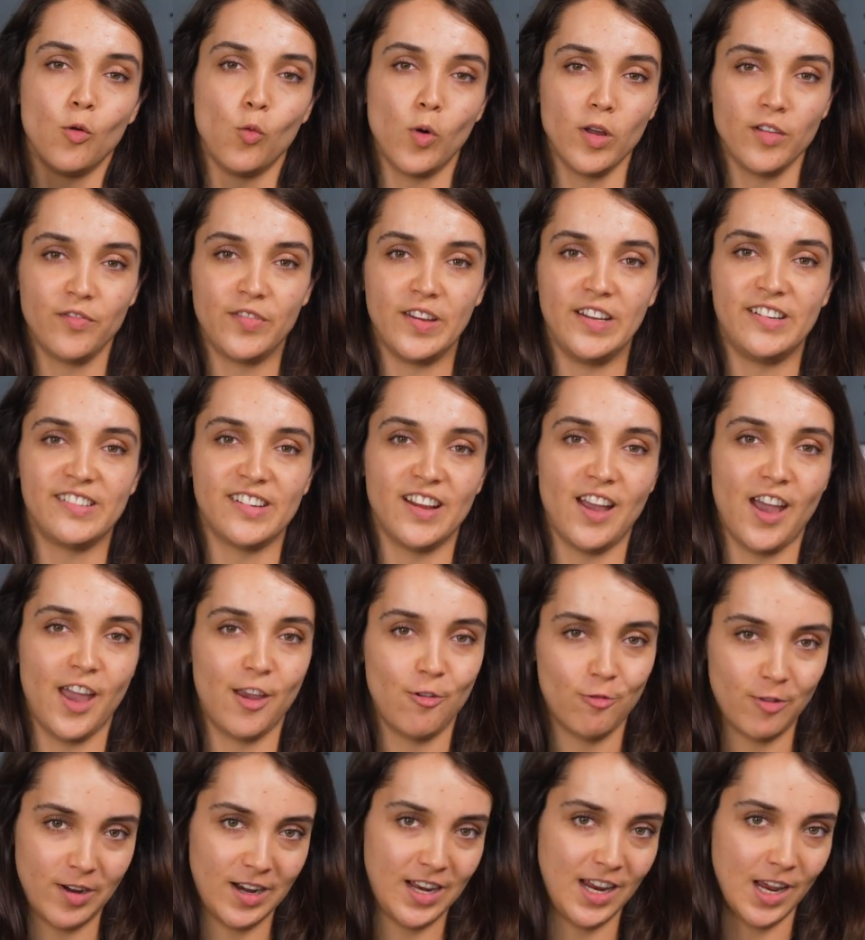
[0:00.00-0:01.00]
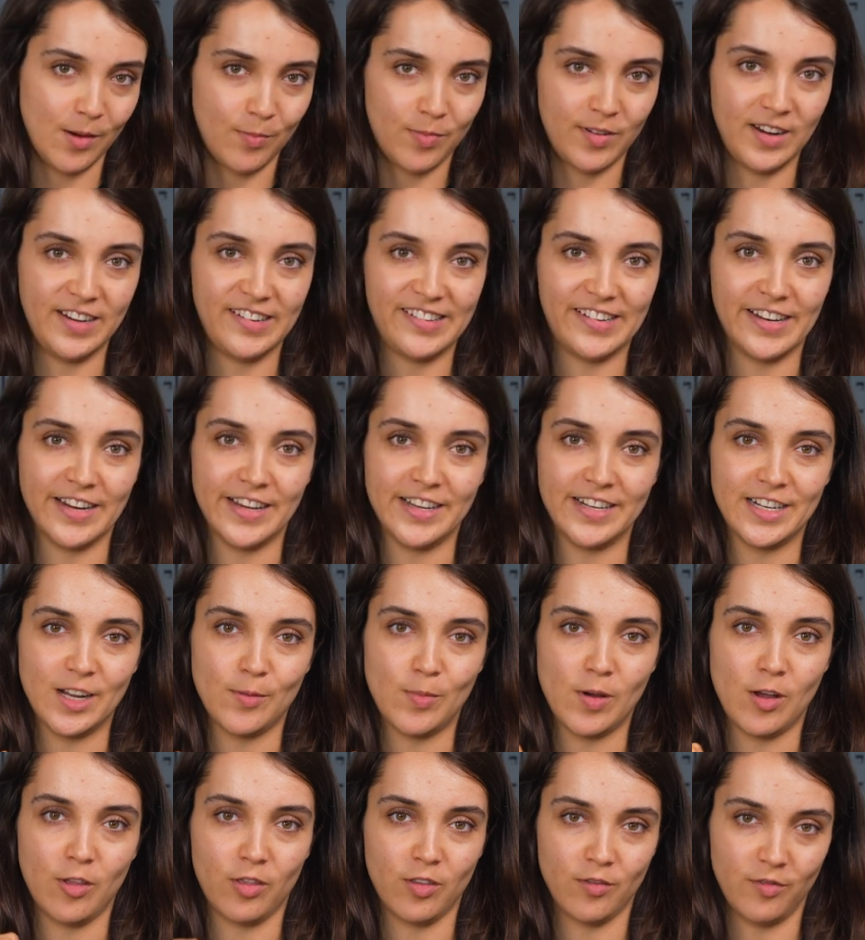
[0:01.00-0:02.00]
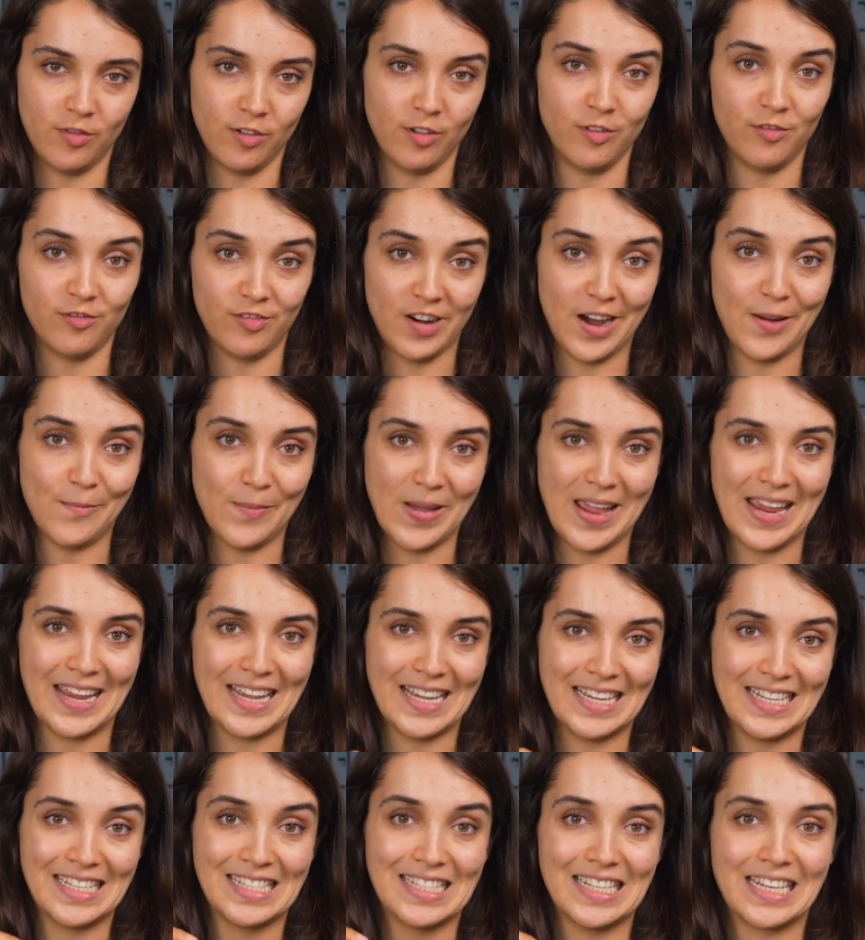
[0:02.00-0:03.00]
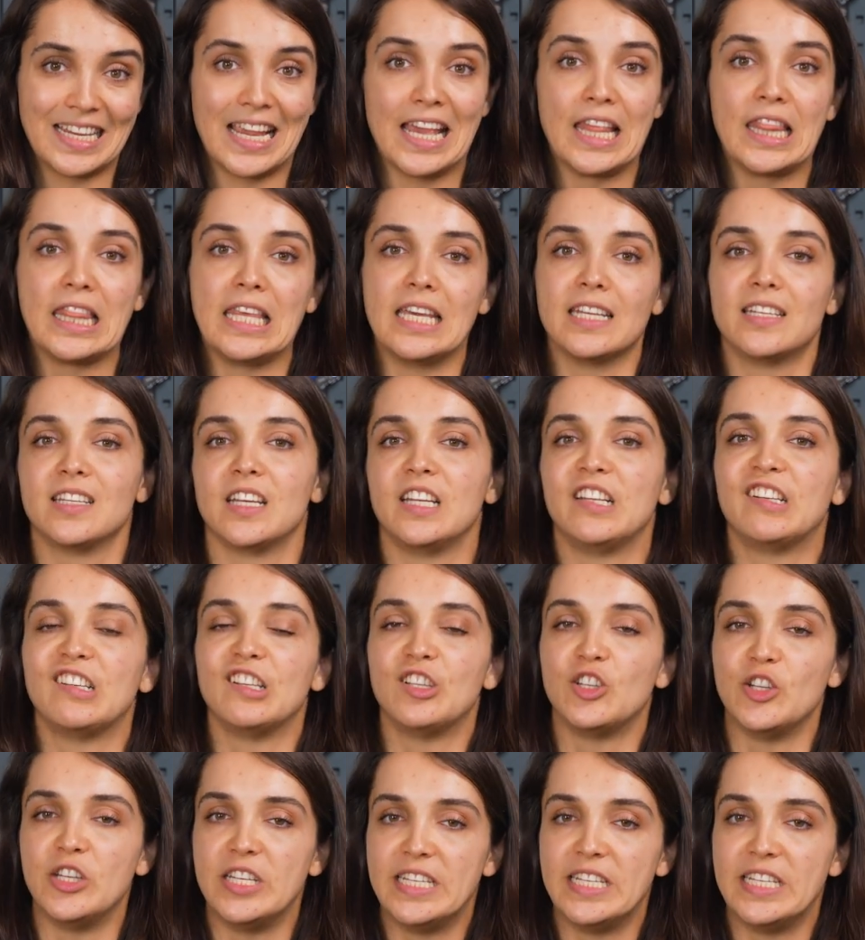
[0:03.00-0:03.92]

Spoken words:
One feature I really appreciate about the Fullframebag is again the attention to